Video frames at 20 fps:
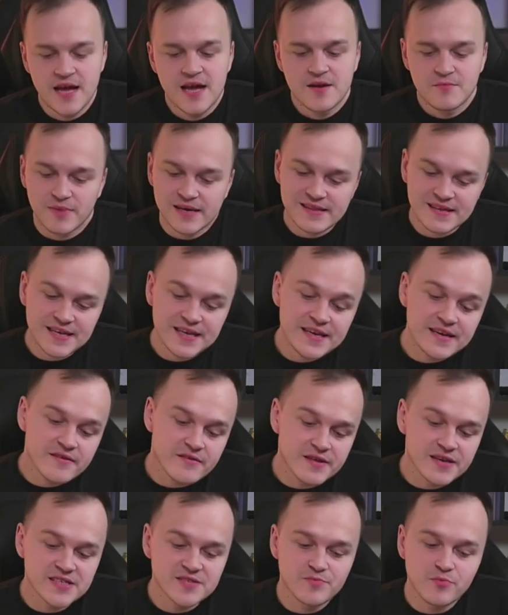But here
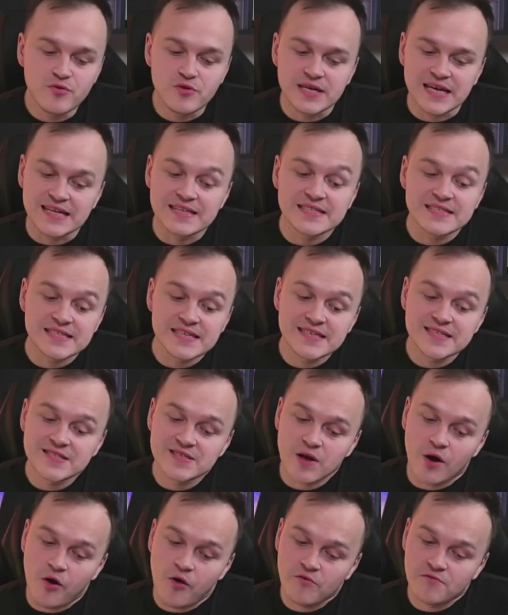this book consists
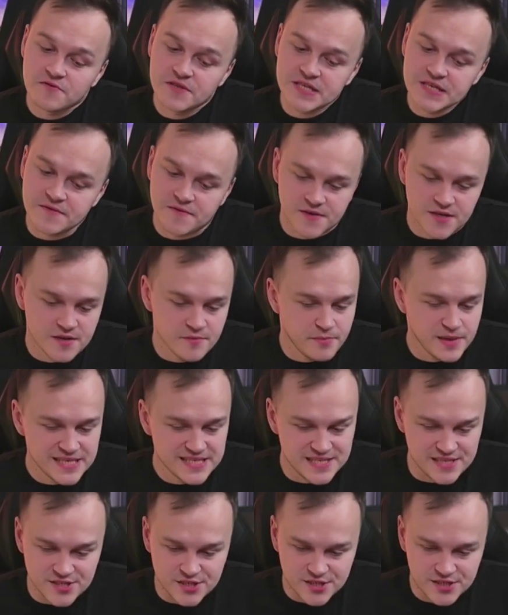of different
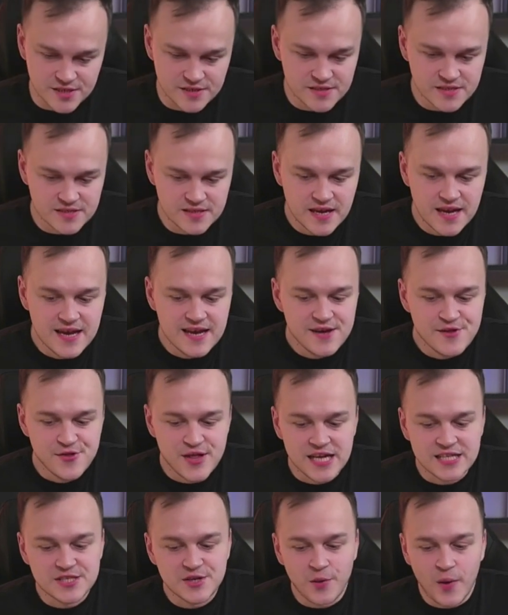positions.
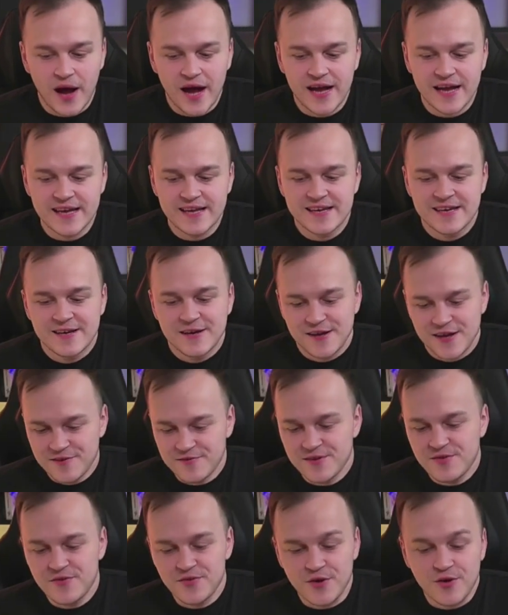That's why,
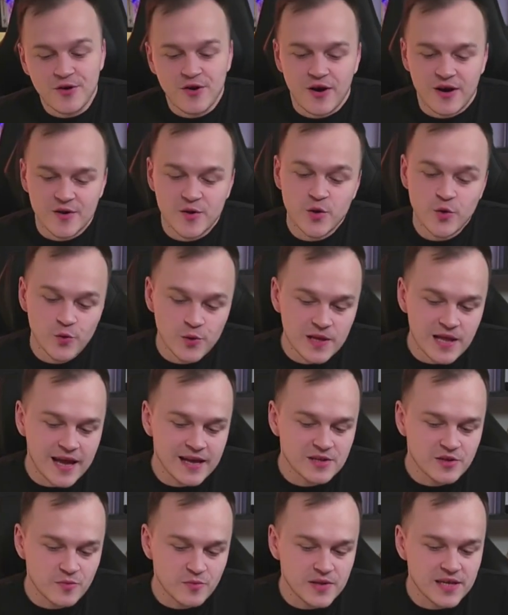even though you would
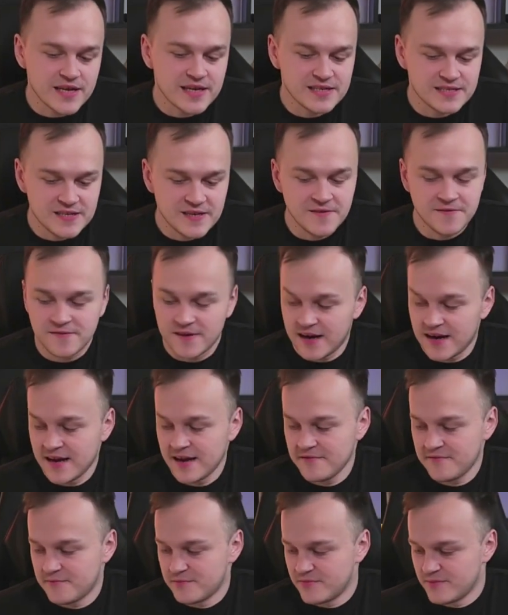like to play
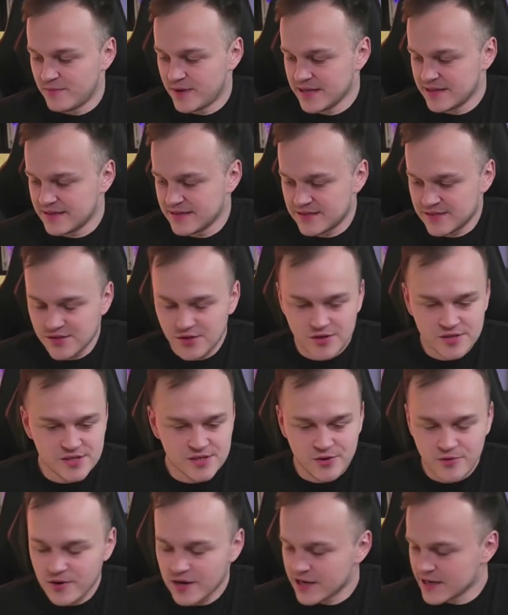d5, but it's not
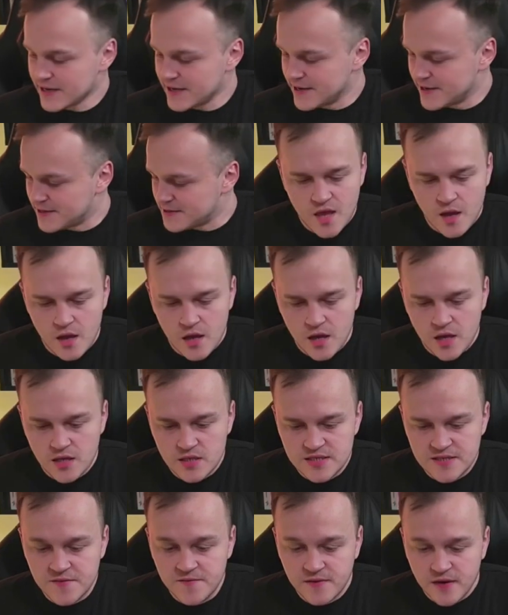so clear.
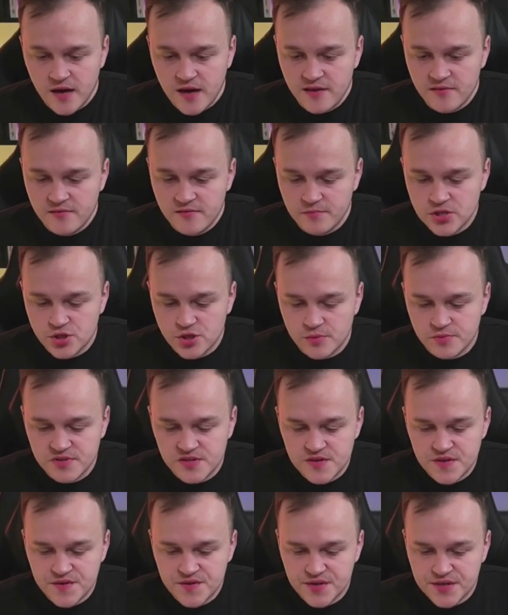d5, bishop
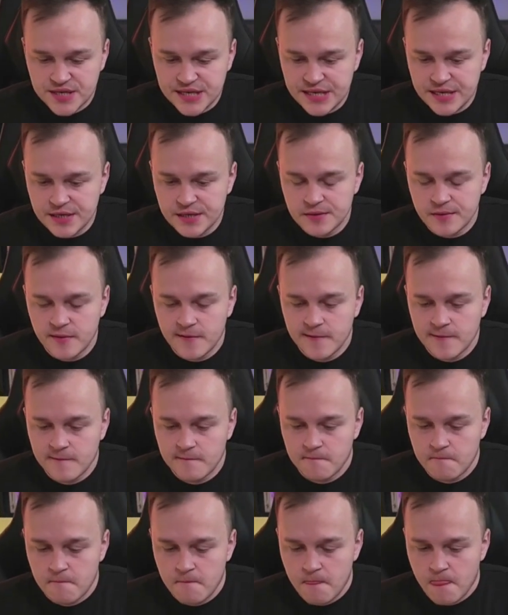c3,
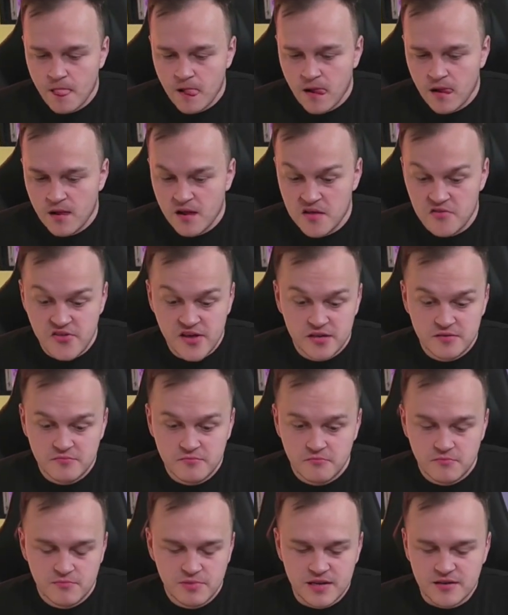and
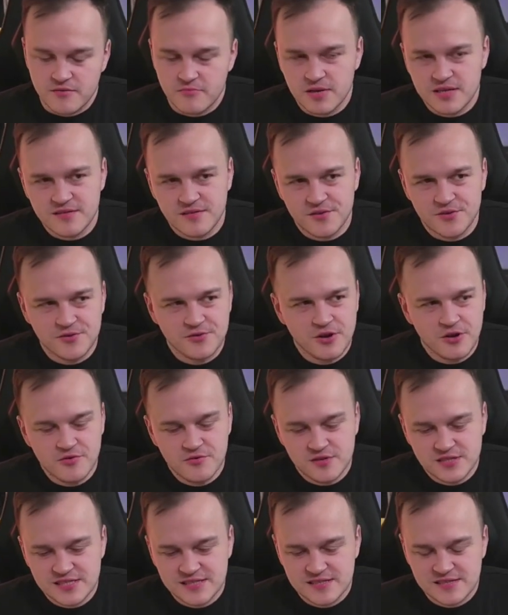then, but you know,
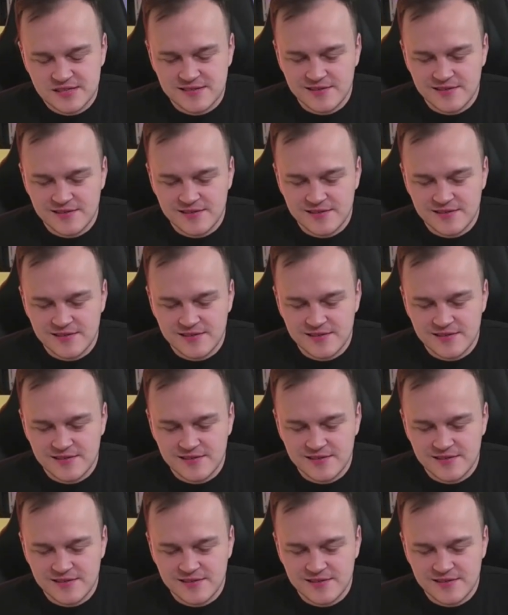it's